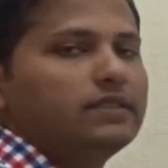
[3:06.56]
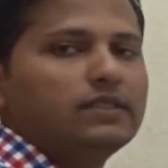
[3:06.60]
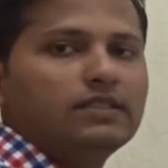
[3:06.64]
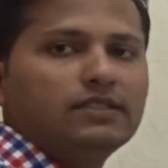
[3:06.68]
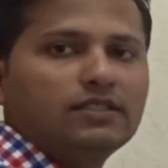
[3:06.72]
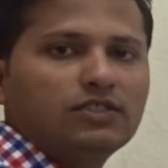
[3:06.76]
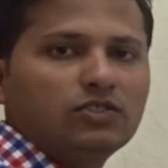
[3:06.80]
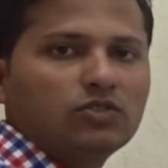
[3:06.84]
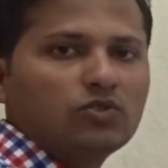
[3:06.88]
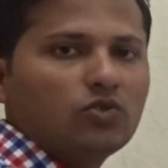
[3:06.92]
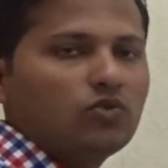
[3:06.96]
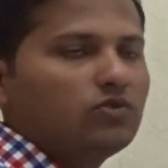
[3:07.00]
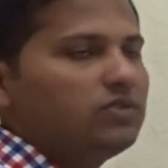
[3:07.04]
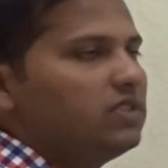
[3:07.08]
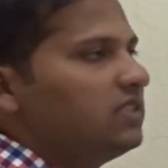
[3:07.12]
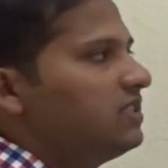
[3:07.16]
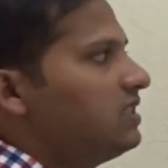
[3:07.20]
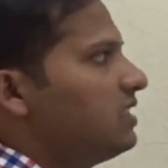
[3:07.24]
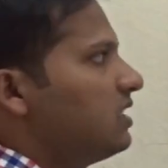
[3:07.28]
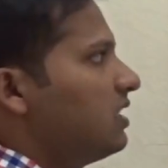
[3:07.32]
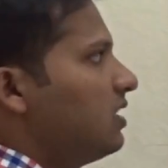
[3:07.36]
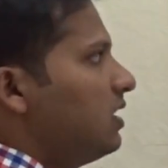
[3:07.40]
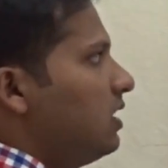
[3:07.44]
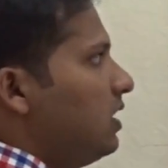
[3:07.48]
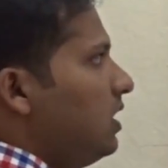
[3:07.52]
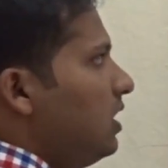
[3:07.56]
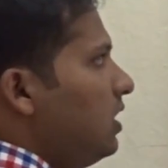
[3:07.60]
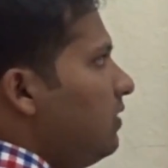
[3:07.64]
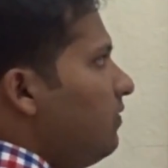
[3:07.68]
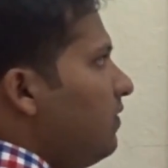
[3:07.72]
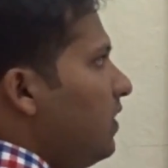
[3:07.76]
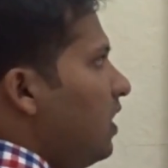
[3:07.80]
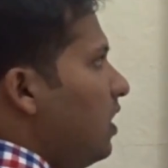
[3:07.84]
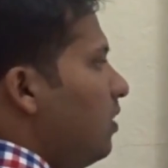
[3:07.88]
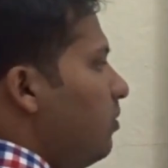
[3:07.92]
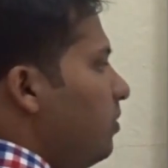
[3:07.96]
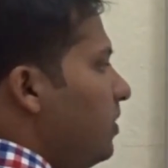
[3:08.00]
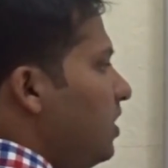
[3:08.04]
So this key
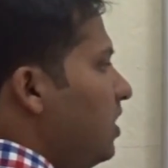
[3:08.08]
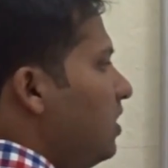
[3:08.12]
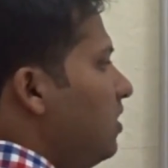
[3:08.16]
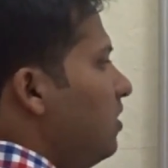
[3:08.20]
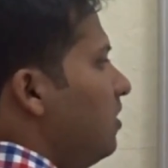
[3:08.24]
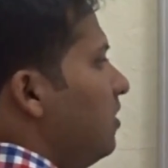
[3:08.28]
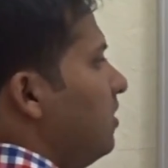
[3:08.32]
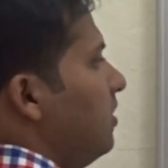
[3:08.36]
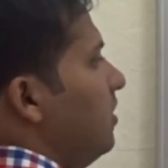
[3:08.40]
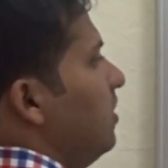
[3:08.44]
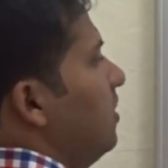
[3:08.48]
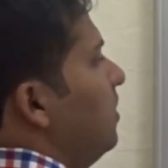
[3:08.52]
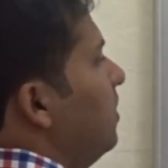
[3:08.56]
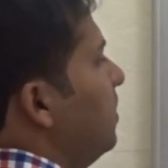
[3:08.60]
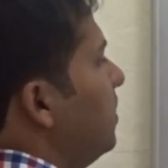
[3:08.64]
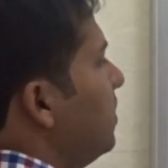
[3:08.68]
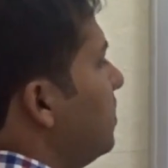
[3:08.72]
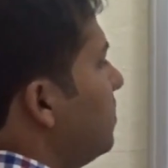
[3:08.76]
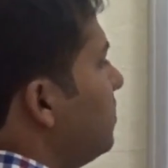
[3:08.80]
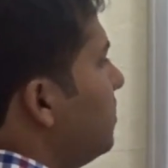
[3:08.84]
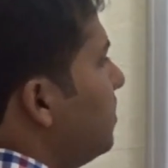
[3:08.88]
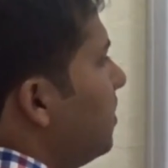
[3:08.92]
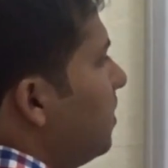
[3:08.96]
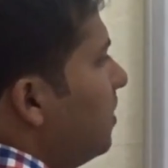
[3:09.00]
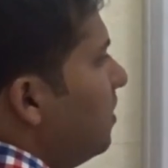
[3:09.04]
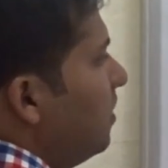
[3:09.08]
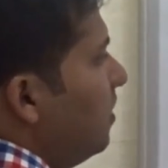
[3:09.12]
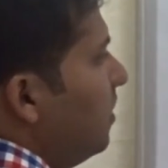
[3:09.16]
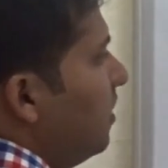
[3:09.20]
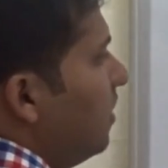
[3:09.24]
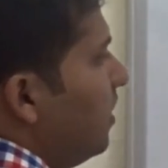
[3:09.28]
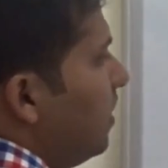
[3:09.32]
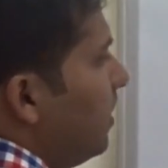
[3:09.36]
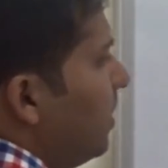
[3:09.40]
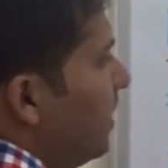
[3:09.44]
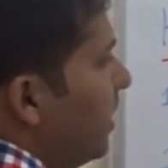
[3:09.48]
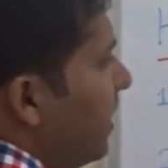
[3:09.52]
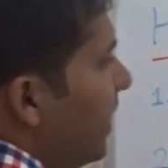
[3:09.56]
will be the
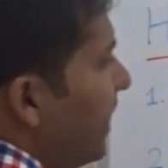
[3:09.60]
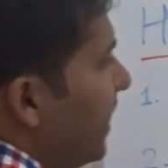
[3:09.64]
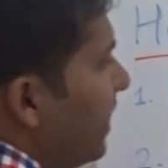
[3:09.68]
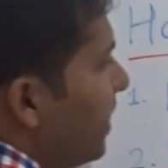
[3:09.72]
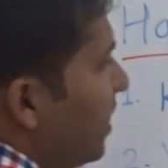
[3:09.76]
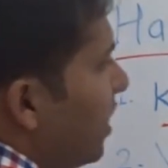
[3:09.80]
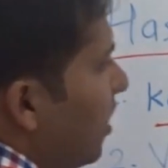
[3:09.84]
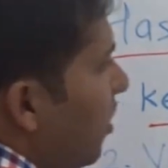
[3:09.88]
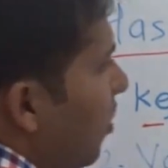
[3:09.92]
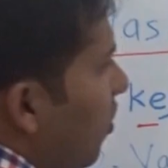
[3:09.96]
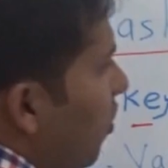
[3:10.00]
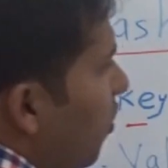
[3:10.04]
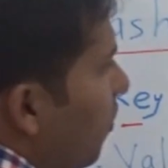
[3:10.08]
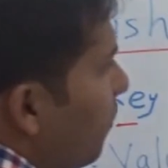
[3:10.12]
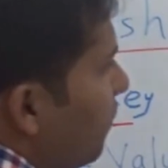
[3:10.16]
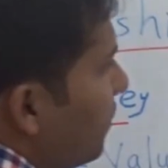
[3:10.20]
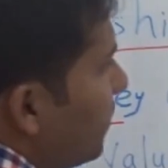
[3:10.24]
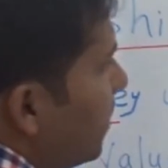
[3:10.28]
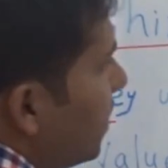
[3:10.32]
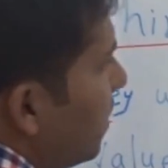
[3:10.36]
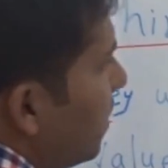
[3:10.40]
data of